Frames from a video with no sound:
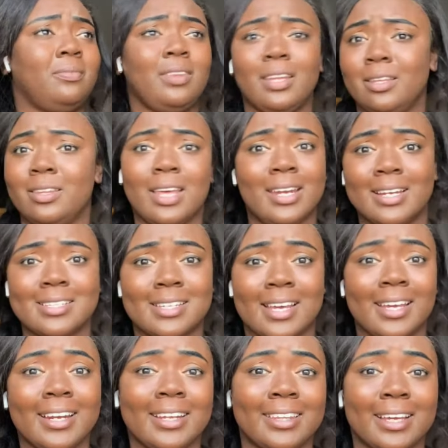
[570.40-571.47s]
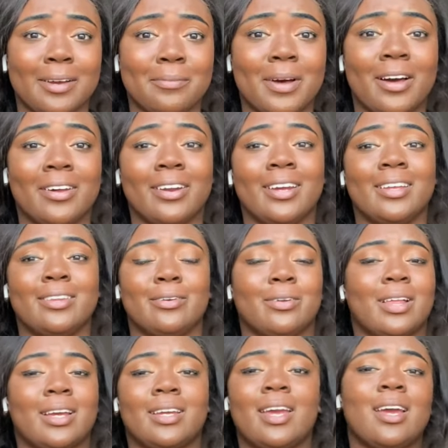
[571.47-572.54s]
they didn't say anything about it. They're
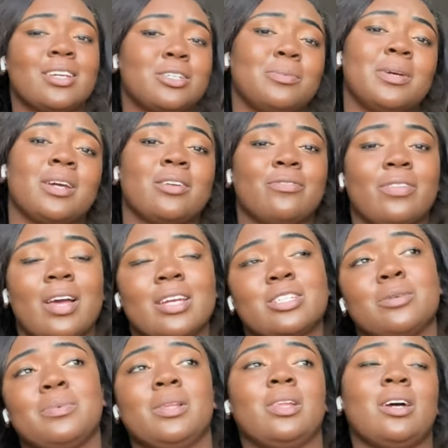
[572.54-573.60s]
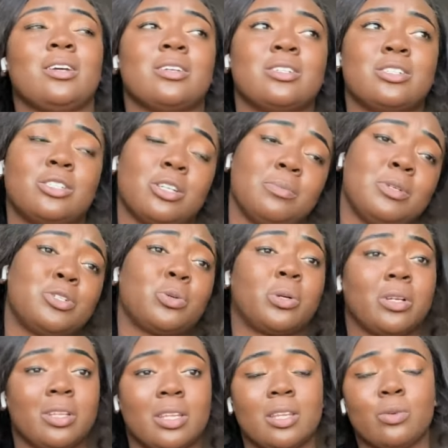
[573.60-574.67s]
like, yeah, it should be a good flight. It should be a lot, should be
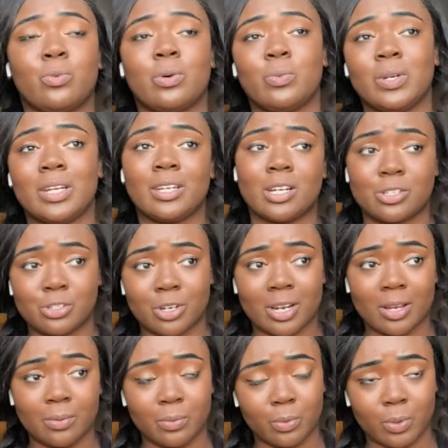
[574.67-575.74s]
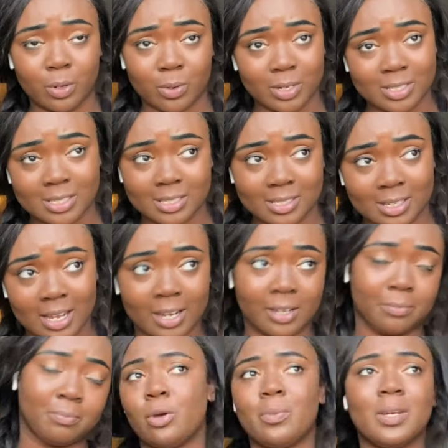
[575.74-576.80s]
shorter than the one we did yesterday when we were going to
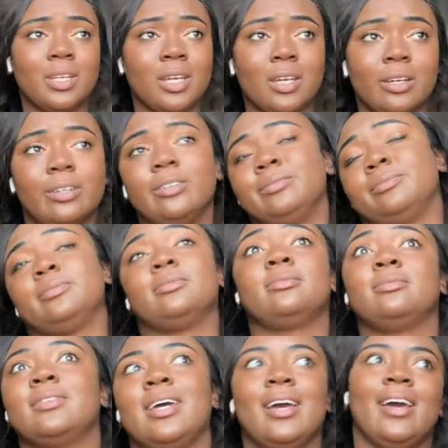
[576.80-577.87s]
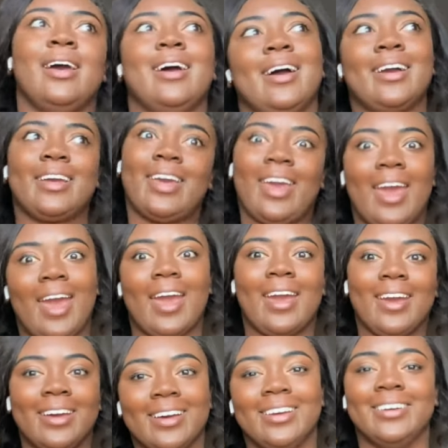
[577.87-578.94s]
Cincinnati. No big deal.
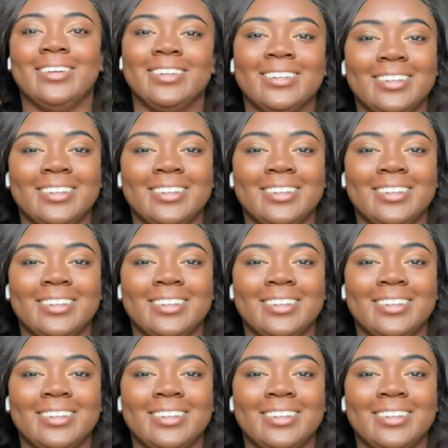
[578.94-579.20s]
Okay.